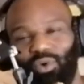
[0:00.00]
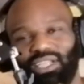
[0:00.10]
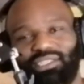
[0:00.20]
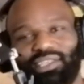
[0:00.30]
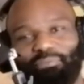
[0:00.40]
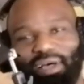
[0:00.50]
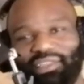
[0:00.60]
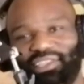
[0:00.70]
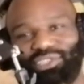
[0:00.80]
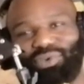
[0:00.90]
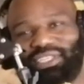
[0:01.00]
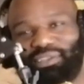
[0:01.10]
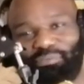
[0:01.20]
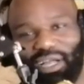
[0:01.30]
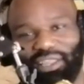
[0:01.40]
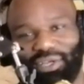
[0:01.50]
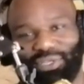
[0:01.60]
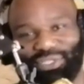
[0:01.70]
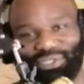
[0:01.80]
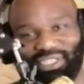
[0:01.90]
Once a month, twice a month,
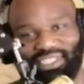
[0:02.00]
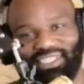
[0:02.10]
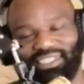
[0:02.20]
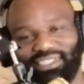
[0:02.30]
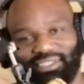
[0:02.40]
I'll do it.